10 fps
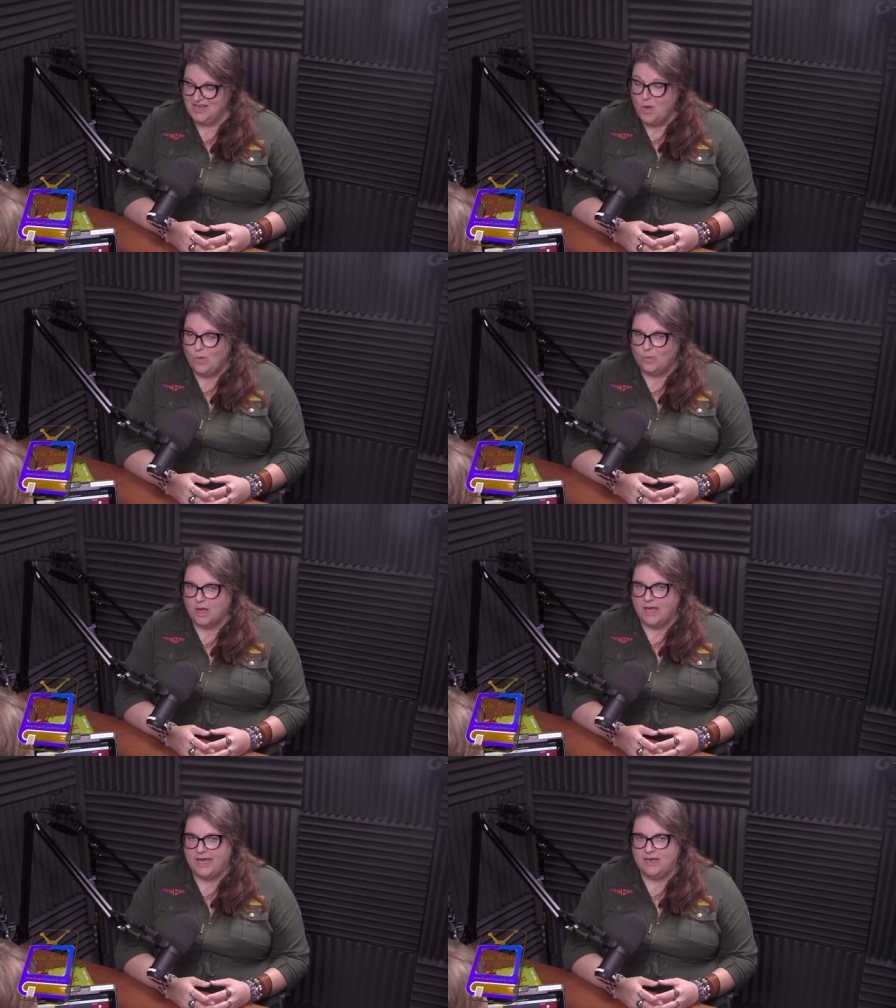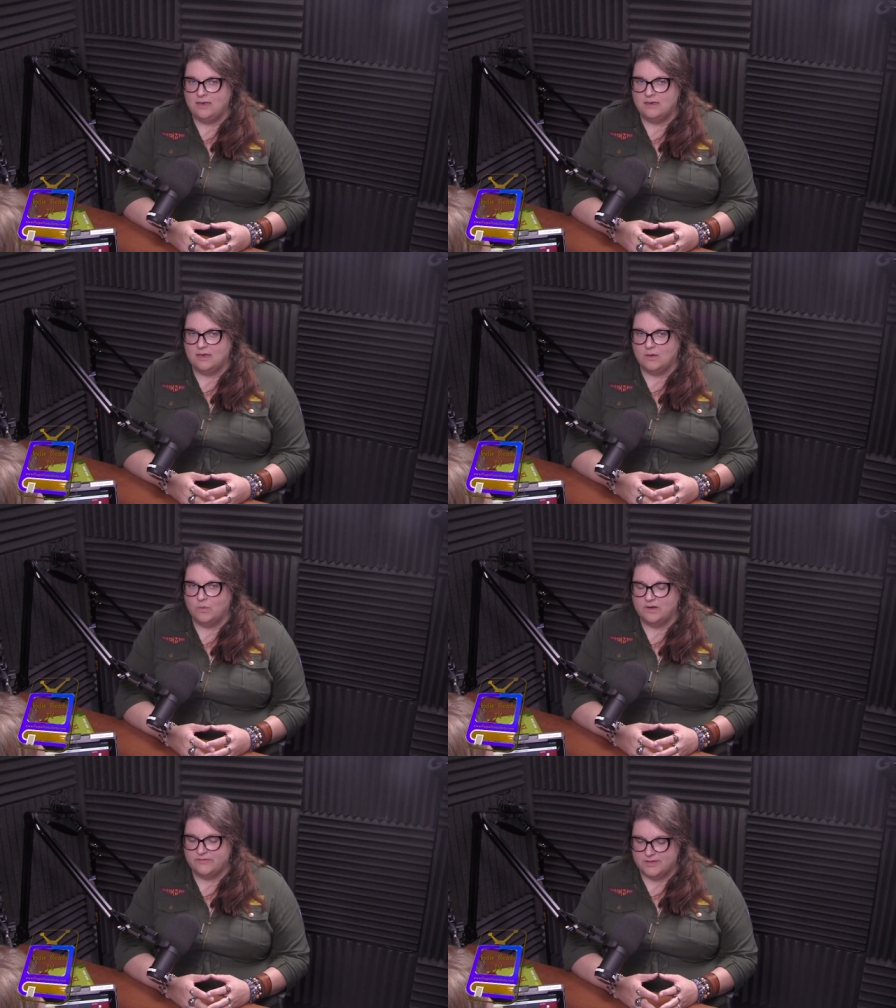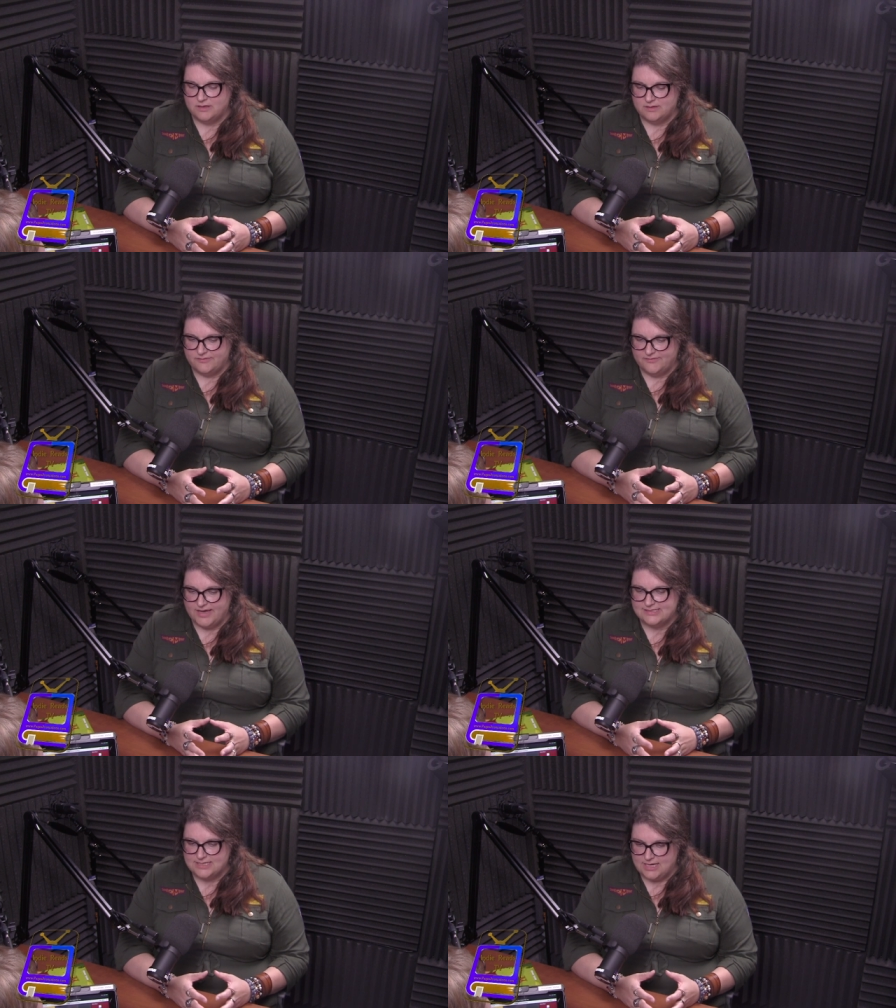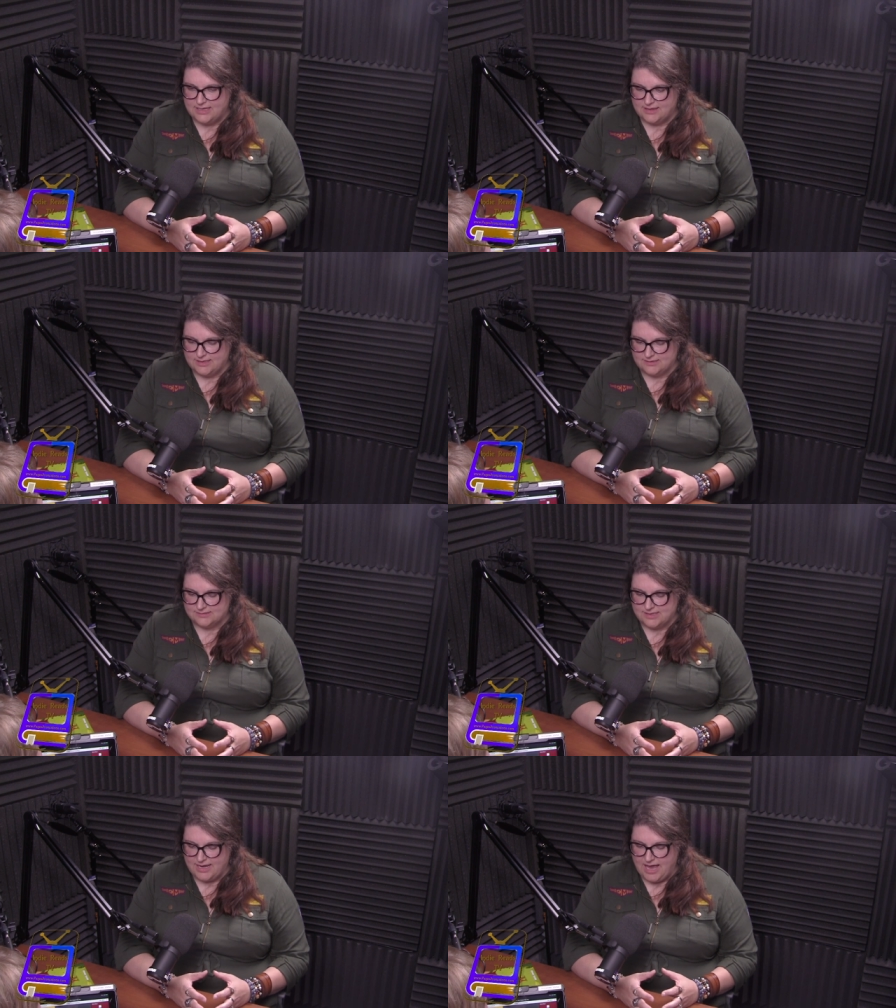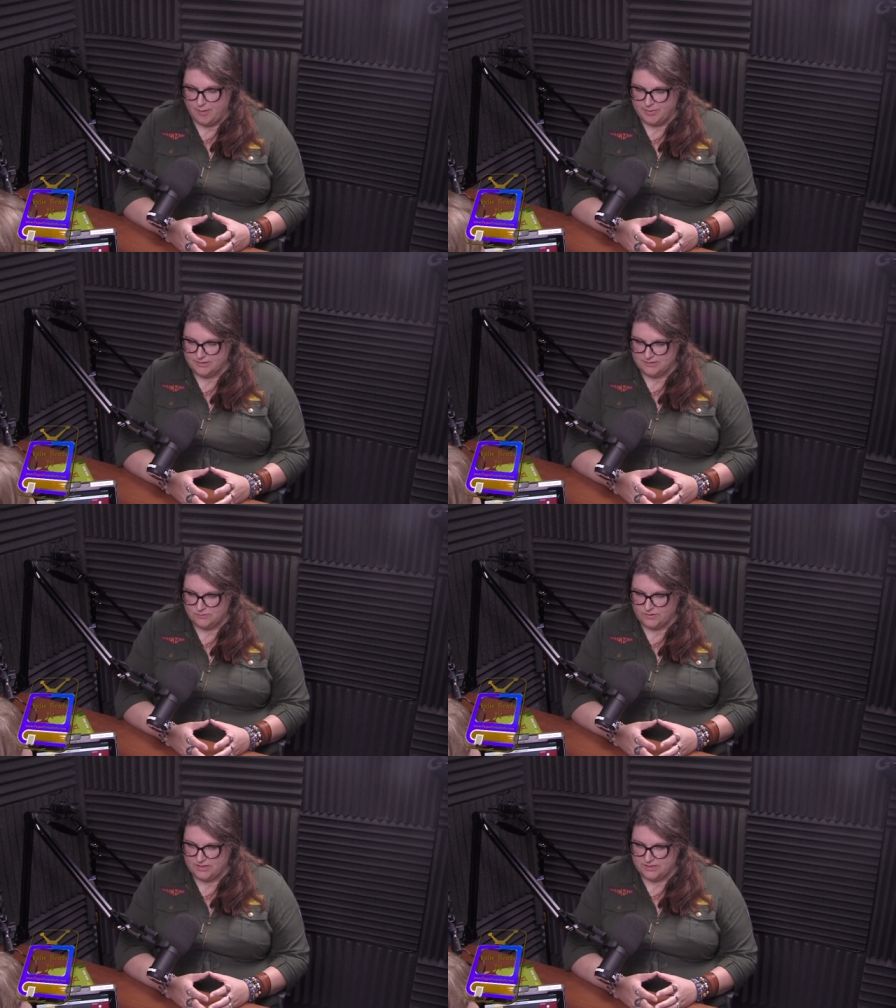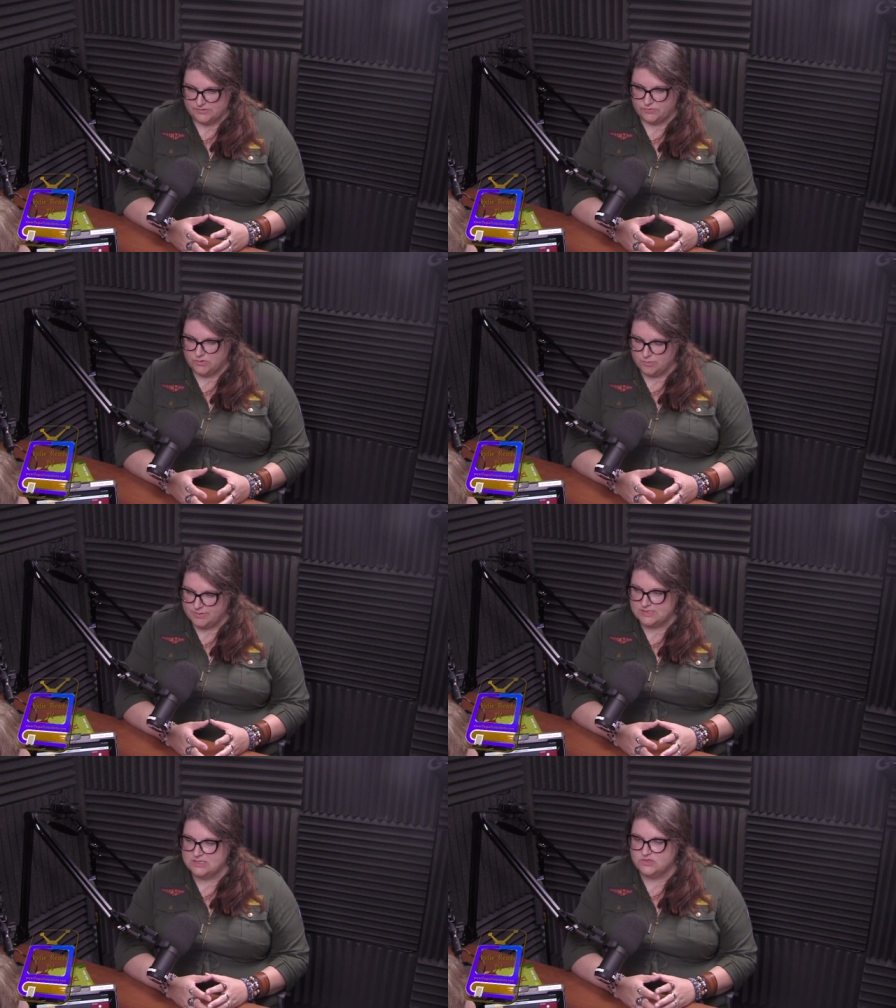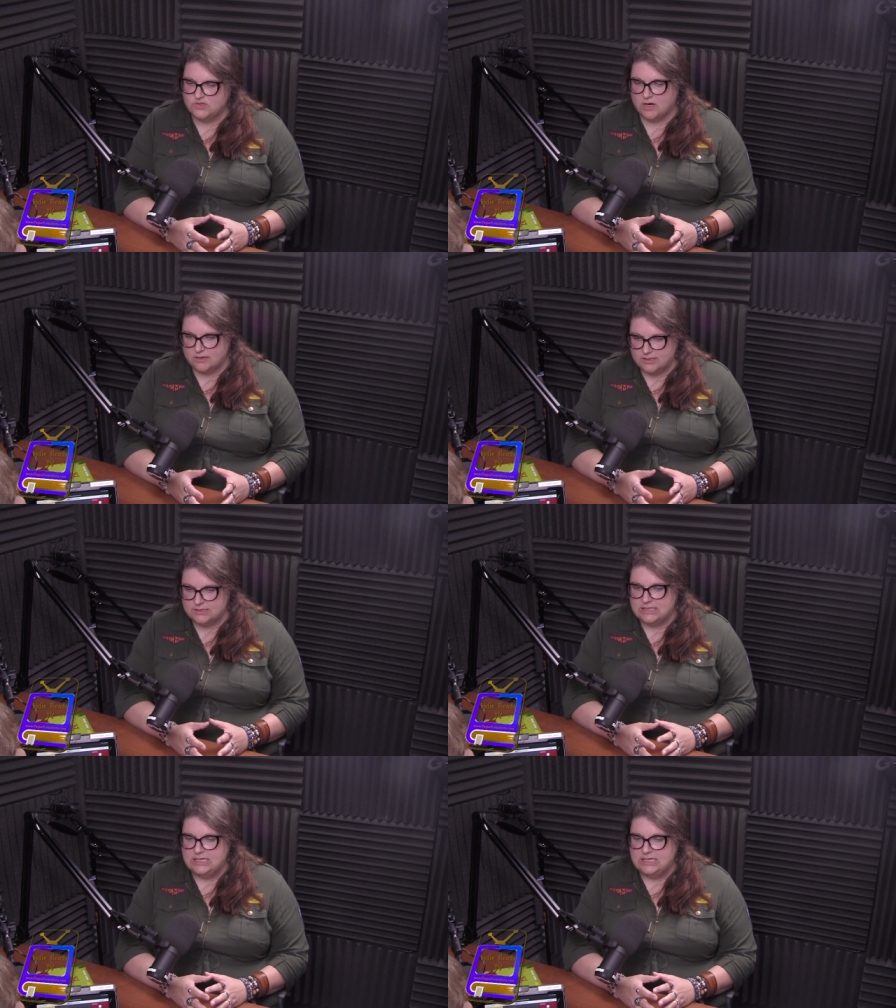Well, and one of the fascinating things that happened with this group is it started,